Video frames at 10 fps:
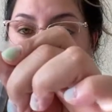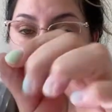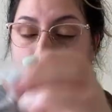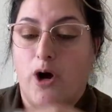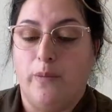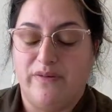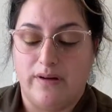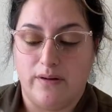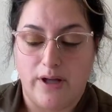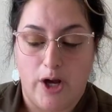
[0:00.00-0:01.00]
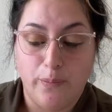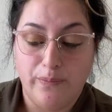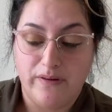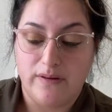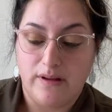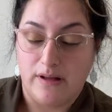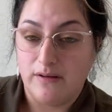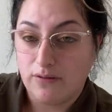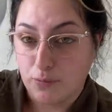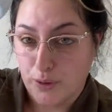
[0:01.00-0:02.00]
here helps it helps
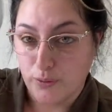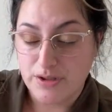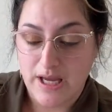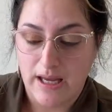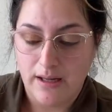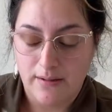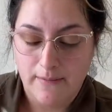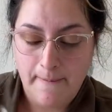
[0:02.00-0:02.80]
this rotate